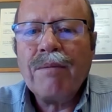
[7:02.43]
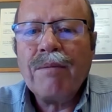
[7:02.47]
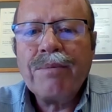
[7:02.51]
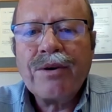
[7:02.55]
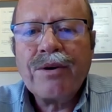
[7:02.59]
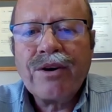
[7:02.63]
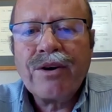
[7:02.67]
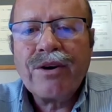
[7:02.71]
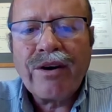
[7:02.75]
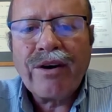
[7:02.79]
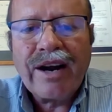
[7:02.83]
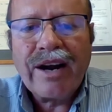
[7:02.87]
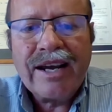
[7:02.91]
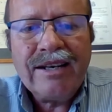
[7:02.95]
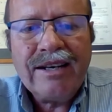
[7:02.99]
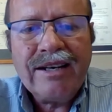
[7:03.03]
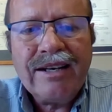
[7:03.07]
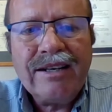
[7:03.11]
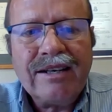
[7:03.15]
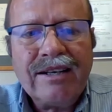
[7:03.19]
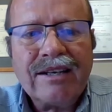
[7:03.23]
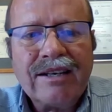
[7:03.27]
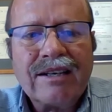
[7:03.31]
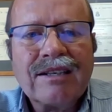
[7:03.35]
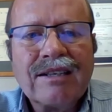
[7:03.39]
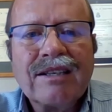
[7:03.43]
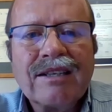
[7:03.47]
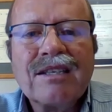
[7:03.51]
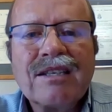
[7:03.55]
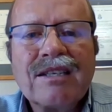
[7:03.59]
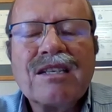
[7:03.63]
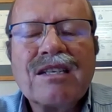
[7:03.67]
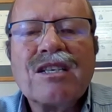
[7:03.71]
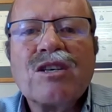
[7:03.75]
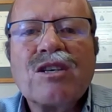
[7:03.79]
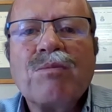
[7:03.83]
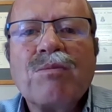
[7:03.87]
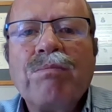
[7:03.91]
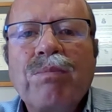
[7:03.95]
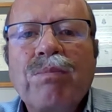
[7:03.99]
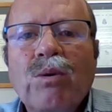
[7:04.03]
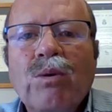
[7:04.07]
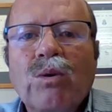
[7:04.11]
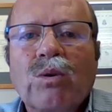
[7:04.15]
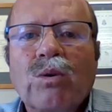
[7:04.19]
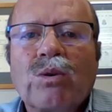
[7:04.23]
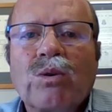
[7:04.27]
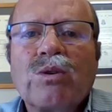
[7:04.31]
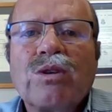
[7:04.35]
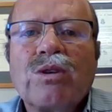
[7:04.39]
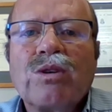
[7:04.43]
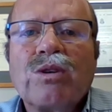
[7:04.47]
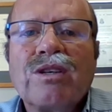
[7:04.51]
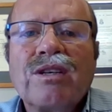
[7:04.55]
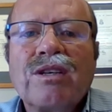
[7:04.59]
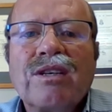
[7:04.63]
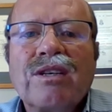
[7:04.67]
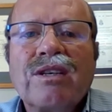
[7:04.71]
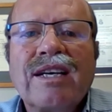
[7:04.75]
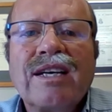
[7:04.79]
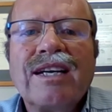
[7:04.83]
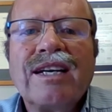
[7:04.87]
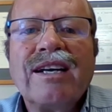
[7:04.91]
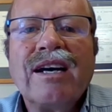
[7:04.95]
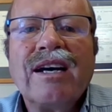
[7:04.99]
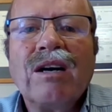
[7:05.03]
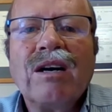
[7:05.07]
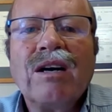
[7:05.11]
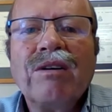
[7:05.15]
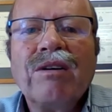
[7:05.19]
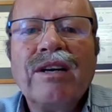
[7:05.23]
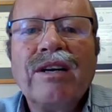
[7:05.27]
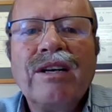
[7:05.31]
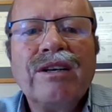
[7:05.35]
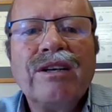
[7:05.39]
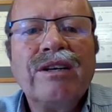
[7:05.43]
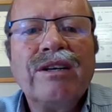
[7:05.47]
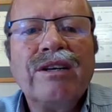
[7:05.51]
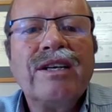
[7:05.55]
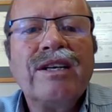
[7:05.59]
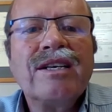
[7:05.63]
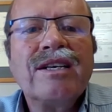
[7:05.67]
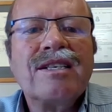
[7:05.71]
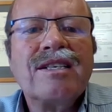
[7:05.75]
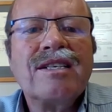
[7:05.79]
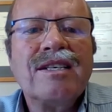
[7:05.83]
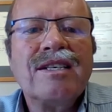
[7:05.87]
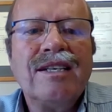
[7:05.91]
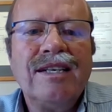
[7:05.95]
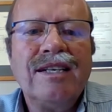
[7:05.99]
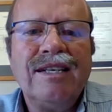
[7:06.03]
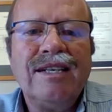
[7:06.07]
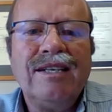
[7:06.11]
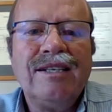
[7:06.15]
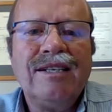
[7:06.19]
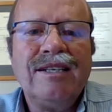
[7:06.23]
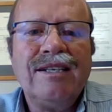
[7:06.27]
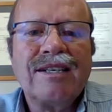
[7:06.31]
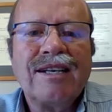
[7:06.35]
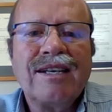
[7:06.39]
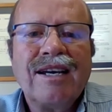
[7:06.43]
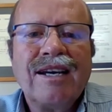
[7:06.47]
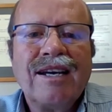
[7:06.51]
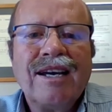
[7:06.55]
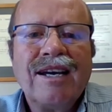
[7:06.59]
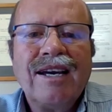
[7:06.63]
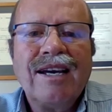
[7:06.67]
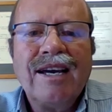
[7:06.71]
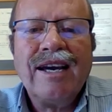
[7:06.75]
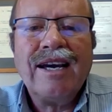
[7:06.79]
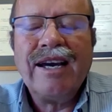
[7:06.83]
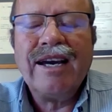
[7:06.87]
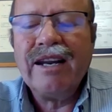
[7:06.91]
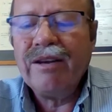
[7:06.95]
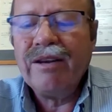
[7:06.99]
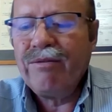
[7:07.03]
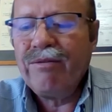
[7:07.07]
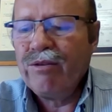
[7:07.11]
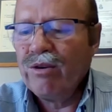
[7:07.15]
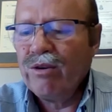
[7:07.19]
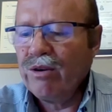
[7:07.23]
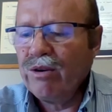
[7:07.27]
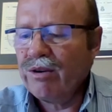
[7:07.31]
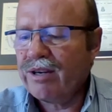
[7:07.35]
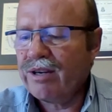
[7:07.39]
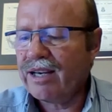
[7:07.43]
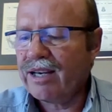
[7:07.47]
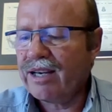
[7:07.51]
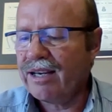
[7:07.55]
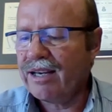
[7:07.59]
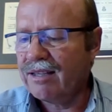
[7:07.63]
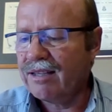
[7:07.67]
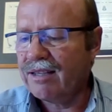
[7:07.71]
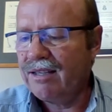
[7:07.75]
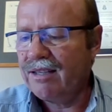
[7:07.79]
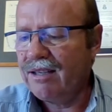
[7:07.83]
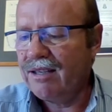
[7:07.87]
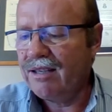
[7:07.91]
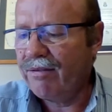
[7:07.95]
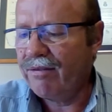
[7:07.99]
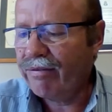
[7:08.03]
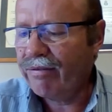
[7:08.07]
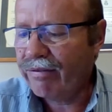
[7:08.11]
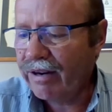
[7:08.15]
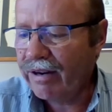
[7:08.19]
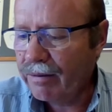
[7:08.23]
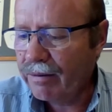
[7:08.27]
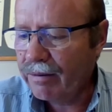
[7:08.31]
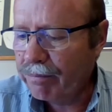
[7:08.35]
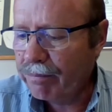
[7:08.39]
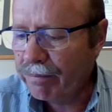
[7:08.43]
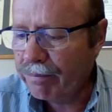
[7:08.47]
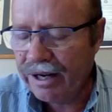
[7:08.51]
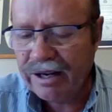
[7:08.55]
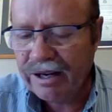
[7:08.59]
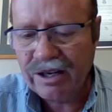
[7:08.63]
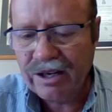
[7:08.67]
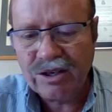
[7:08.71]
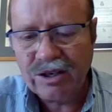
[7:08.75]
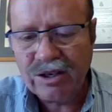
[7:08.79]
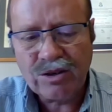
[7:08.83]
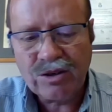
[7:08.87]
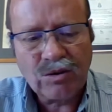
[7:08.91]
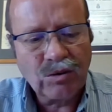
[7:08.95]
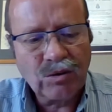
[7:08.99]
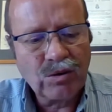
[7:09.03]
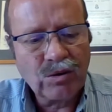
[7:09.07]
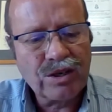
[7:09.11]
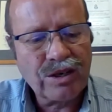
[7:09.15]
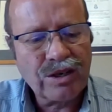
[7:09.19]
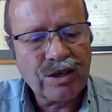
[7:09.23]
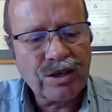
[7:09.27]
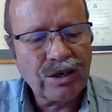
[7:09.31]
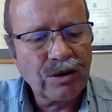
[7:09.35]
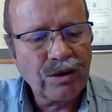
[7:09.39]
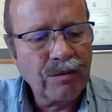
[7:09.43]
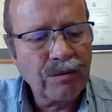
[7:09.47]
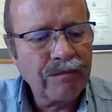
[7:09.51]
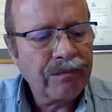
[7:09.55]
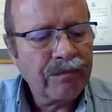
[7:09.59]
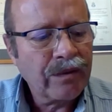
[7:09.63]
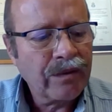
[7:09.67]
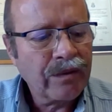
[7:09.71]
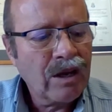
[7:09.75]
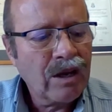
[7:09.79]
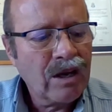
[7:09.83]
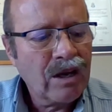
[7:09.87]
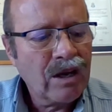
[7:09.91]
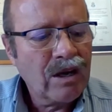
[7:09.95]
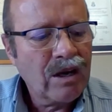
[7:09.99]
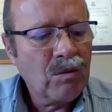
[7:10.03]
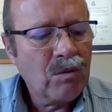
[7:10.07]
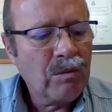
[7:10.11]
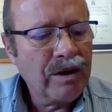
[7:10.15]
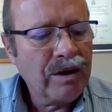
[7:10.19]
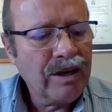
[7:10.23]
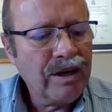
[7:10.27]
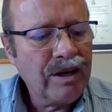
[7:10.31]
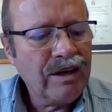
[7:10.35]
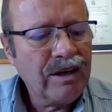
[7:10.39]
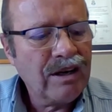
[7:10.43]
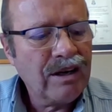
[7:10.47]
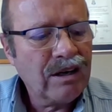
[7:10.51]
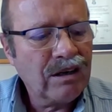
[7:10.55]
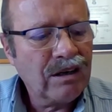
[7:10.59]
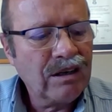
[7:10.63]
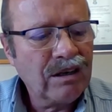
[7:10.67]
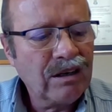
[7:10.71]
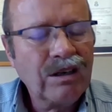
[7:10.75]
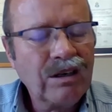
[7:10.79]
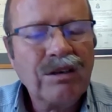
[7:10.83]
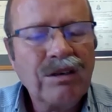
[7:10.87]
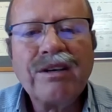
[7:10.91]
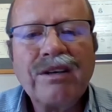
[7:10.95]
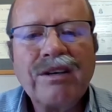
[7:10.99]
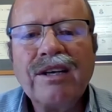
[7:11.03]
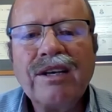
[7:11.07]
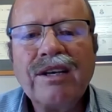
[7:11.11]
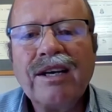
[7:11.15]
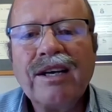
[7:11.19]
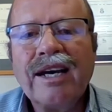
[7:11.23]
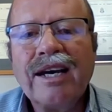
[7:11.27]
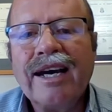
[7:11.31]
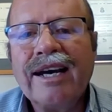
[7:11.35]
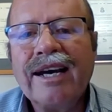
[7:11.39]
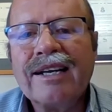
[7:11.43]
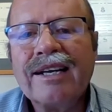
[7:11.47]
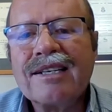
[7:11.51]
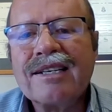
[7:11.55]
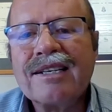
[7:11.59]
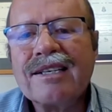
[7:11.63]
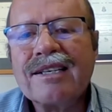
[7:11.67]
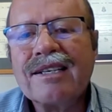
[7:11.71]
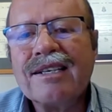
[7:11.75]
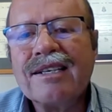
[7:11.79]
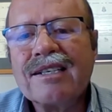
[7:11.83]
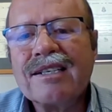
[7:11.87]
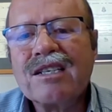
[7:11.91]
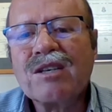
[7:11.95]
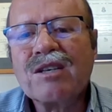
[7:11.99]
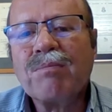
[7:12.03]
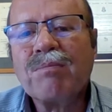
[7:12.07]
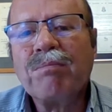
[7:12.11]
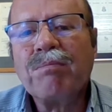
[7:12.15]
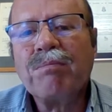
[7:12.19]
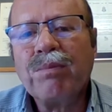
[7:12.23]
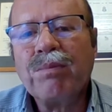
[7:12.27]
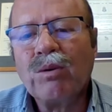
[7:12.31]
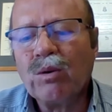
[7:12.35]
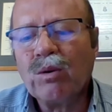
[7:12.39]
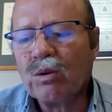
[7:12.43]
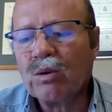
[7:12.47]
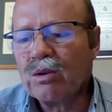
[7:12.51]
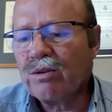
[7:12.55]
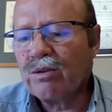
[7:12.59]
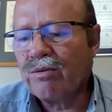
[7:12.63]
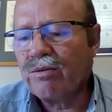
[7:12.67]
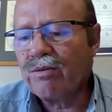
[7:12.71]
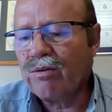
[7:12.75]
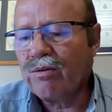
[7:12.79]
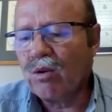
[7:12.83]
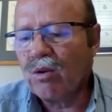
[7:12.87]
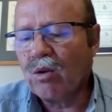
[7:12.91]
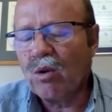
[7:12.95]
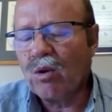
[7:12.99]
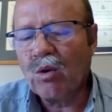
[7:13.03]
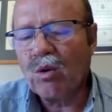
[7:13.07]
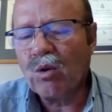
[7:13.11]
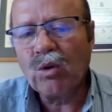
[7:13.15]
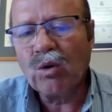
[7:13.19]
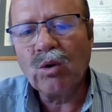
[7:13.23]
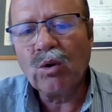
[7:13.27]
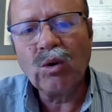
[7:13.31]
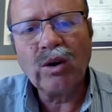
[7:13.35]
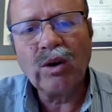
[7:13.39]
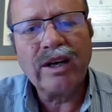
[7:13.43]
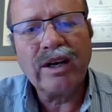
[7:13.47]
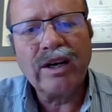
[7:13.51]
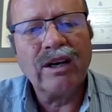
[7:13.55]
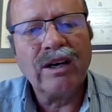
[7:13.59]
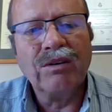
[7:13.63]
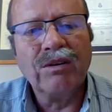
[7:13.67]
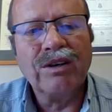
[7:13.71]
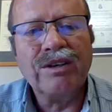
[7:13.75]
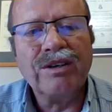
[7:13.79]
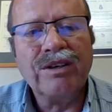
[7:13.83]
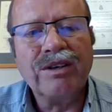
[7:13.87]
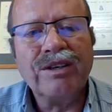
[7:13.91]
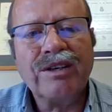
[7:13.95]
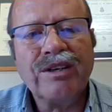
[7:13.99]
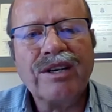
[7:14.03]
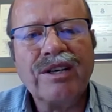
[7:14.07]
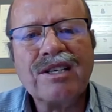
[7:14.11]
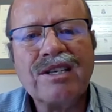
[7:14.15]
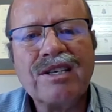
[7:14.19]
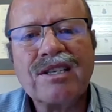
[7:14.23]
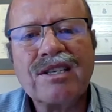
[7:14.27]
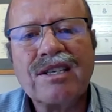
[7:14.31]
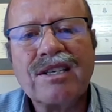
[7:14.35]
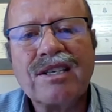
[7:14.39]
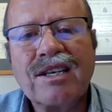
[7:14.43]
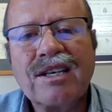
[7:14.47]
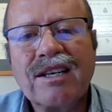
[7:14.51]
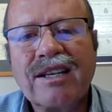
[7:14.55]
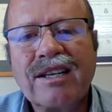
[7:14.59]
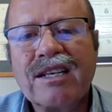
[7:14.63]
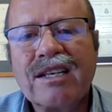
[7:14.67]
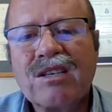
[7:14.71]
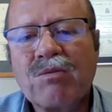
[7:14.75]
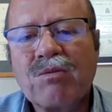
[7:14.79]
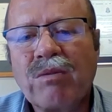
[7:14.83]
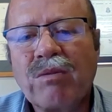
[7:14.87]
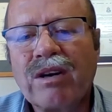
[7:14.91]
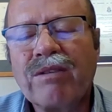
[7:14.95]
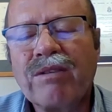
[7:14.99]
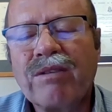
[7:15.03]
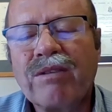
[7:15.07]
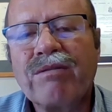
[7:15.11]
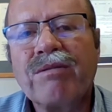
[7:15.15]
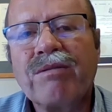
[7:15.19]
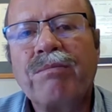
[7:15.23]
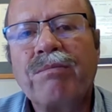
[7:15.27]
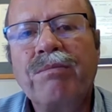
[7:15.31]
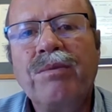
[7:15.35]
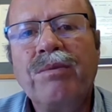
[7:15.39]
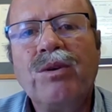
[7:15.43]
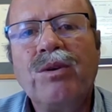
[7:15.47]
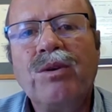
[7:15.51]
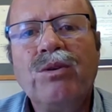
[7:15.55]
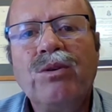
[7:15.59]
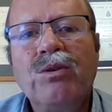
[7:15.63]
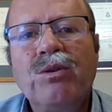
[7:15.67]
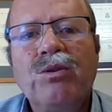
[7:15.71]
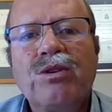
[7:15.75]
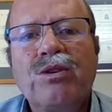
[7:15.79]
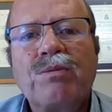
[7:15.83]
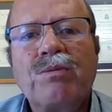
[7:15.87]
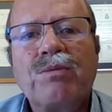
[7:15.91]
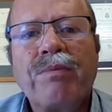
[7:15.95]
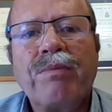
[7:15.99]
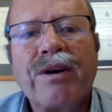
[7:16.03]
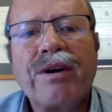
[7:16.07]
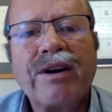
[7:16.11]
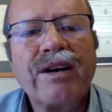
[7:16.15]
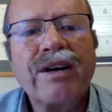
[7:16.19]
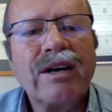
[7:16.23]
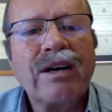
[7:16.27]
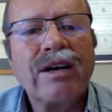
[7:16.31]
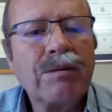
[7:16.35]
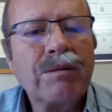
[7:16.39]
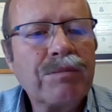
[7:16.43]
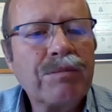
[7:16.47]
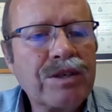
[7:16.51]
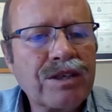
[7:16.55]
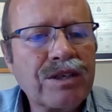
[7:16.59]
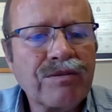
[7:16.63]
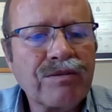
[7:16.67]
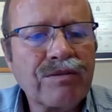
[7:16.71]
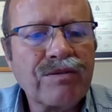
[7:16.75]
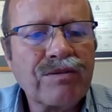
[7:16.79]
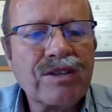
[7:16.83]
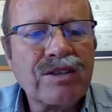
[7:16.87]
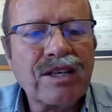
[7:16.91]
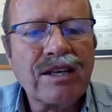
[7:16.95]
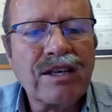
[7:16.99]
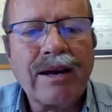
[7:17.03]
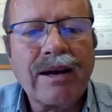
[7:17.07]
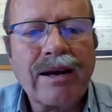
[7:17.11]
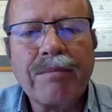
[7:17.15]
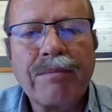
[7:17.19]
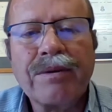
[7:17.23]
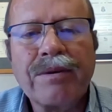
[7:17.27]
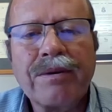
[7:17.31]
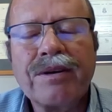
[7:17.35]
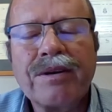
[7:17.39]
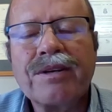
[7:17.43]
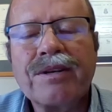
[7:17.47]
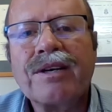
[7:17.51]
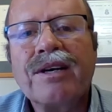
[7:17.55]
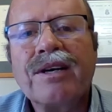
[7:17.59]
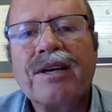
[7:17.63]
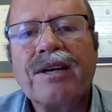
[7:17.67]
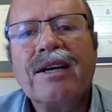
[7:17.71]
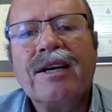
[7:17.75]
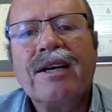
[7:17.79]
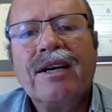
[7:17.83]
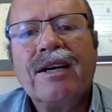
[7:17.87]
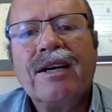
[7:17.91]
upgrading the support that our learners need. And if you look at the front page also, we are looking at support for all our learners. That's one of the huge paradigm shifts that happened